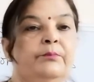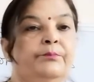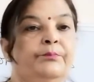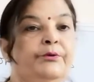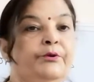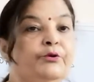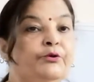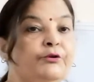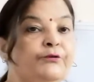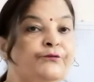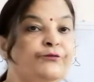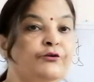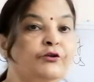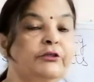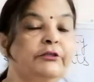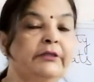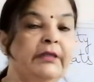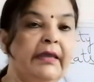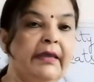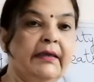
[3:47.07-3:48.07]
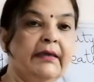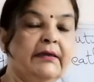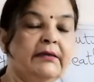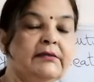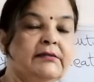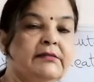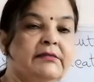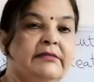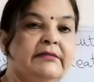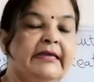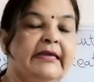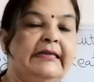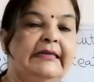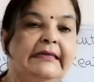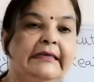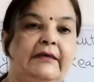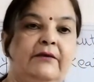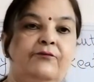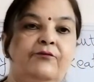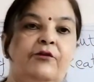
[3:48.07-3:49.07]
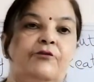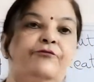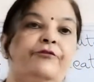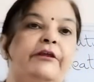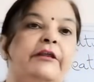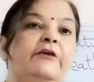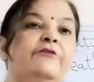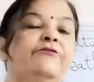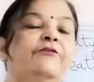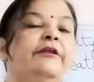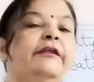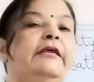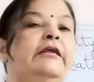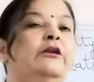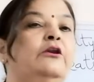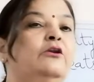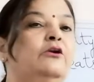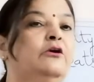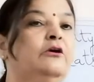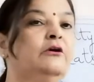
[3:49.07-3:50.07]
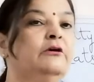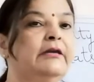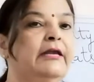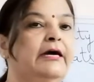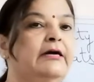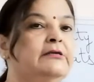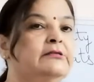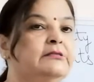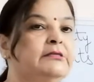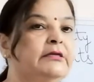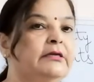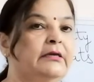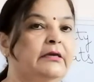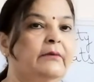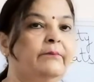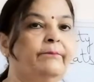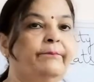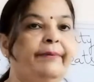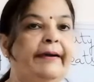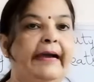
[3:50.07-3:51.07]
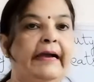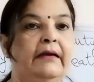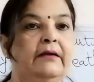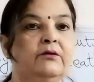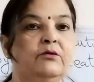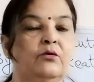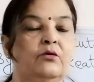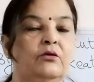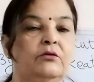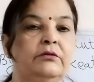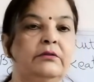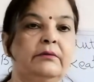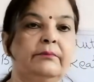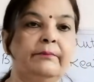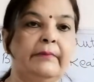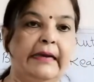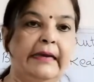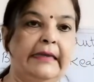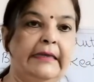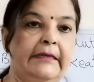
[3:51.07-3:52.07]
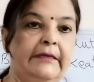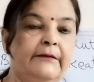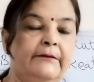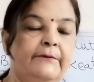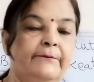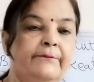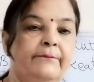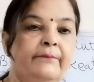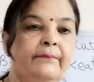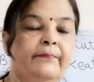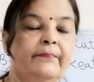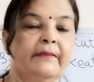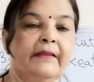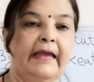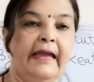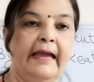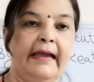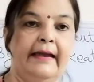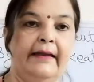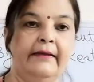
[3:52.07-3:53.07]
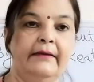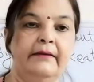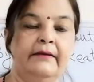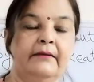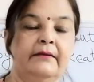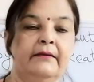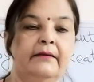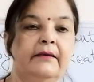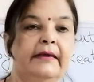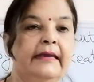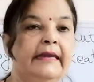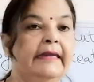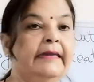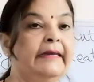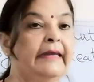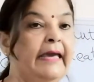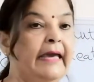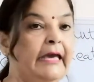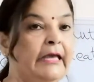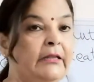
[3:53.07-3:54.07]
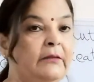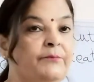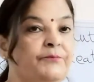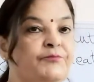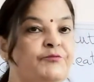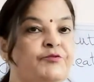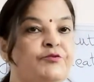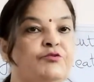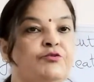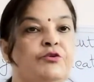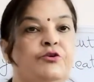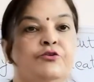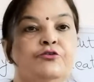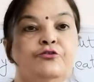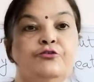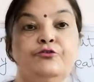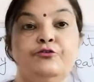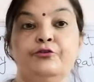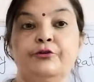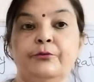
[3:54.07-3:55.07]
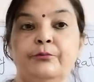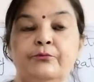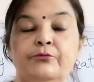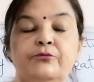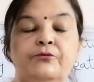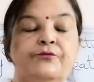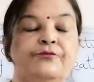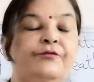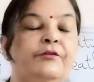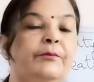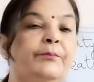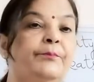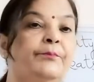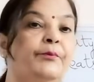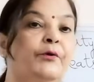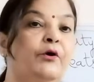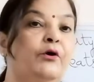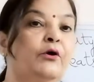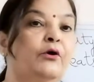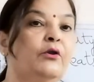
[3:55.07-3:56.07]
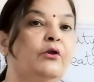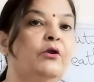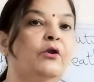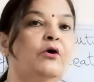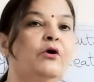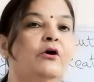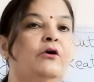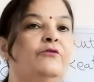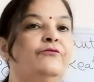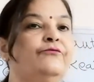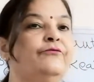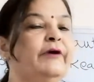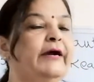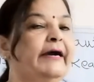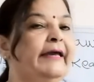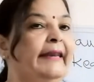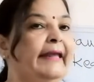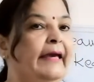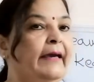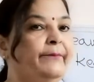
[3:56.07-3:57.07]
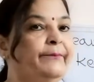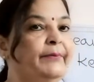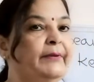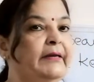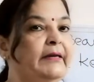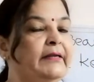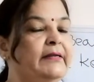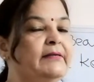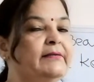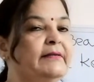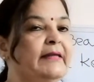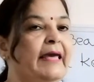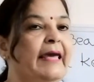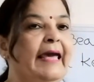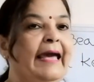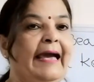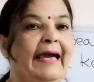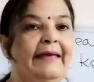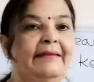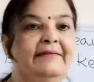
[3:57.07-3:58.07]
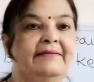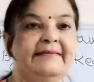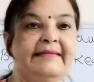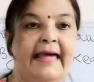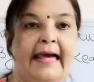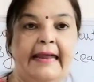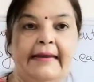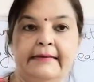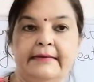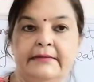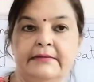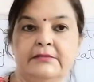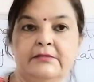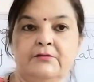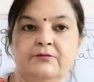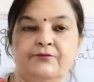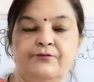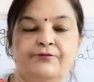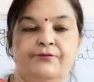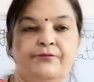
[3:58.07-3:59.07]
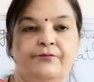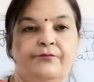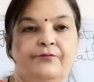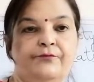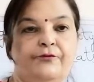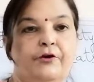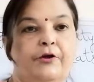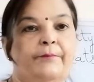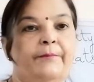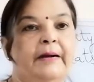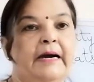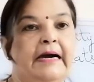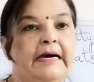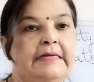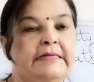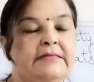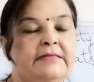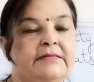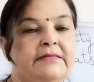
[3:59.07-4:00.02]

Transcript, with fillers: Beautiful things, they leave a very, very long lasting impact on the mind and it helps to remove the pall of unhappiness and sadness from us.